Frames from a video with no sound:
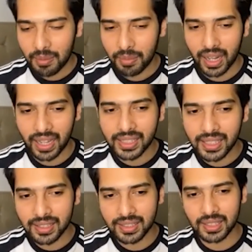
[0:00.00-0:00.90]
But I
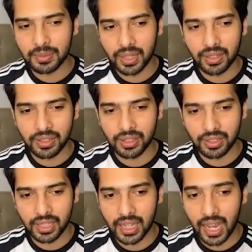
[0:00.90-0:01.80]
think this has been a
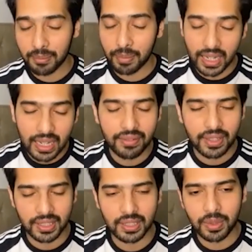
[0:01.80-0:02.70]
journey. I believe
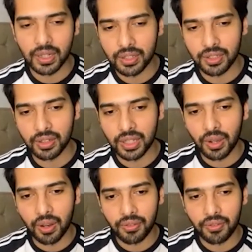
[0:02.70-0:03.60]
this has been a
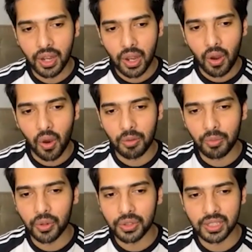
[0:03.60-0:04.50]
journey of
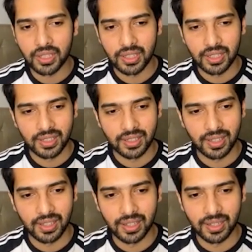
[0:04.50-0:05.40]
almost
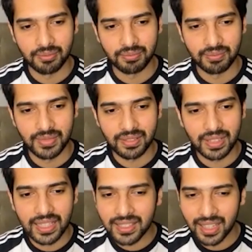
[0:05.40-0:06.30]

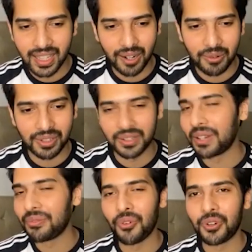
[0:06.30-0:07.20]
easily around
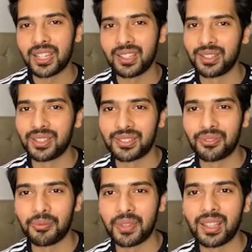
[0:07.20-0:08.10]
13, 14 years
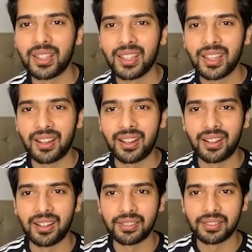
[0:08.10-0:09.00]
for me.
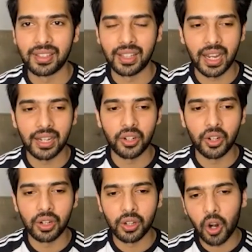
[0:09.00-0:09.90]
Uh,
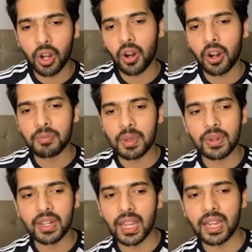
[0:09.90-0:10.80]
and not a lot of
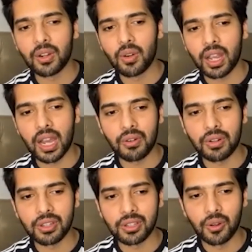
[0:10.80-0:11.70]
people take into
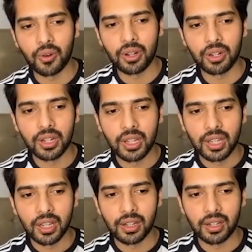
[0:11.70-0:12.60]
account the whole,
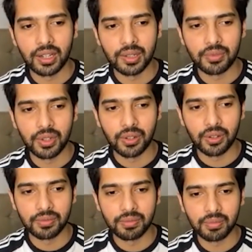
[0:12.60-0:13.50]
uh, you
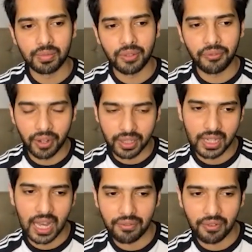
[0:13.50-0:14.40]
know, the
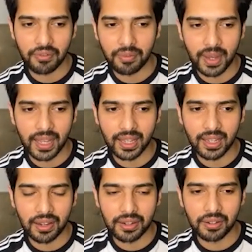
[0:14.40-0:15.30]
first half of
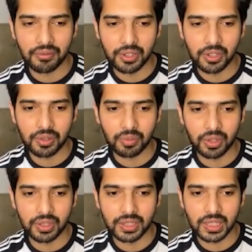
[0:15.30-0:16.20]
my career, which
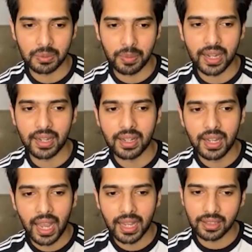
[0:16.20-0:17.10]
was spent
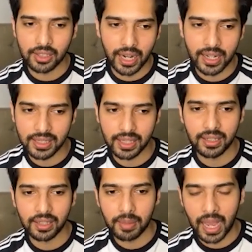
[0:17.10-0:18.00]
as a child
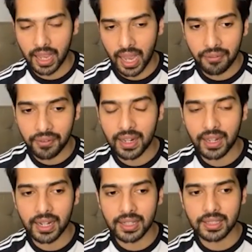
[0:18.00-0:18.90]
singer. I, I feel
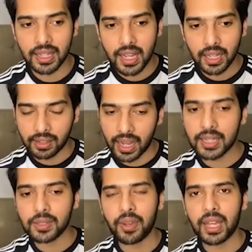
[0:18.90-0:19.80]
that is
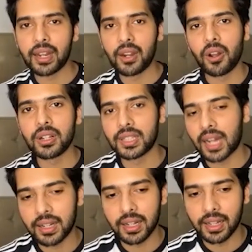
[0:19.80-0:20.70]
that is where it all
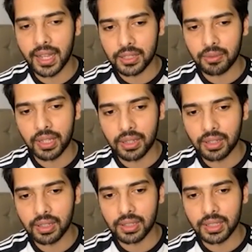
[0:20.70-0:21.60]
started. That's where
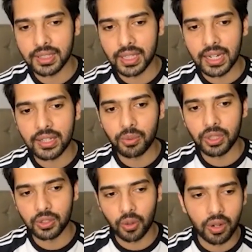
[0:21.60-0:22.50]
the the seeds
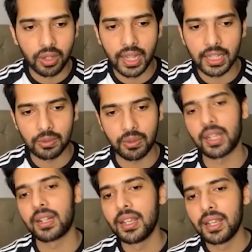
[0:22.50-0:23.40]
were sown. That's
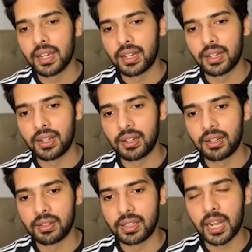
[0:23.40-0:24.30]
where
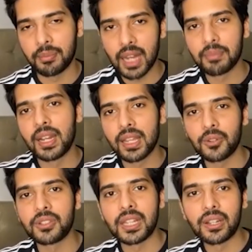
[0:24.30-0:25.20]
uh, the Armaan Malik
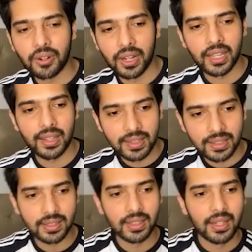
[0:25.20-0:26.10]
you see today
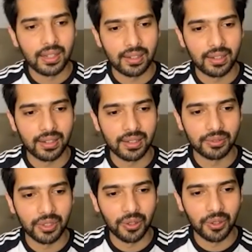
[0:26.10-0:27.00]
is, uh,
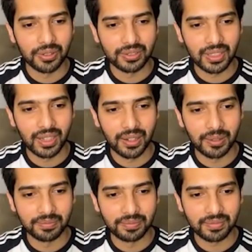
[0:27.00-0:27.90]
you know,
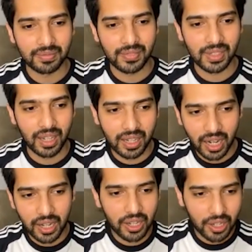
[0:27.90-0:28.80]
uh, a
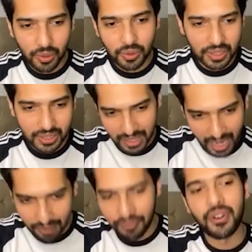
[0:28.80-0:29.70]
continuous
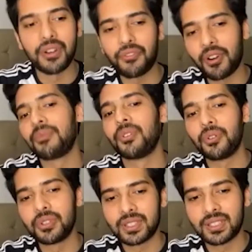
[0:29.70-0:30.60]
effort from
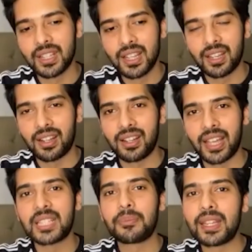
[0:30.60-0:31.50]
those uh,
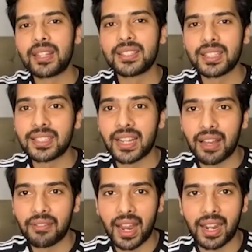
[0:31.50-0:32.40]
experiences that
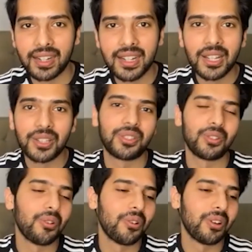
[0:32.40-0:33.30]
I've had.
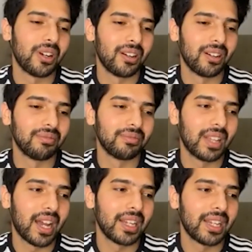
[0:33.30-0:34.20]
So uh,
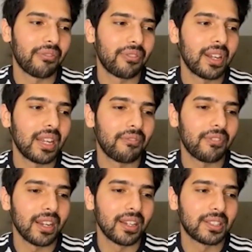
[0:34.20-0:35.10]
I definitely
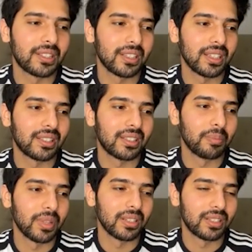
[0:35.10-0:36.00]
feel it's it's
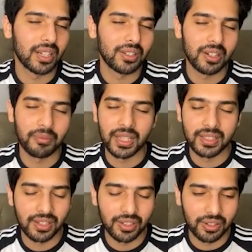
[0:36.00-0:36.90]
been such an
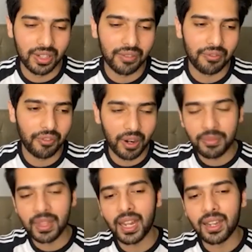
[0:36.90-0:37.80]
amazing journey
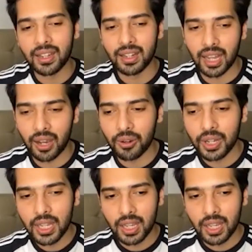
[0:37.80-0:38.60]
from then till now.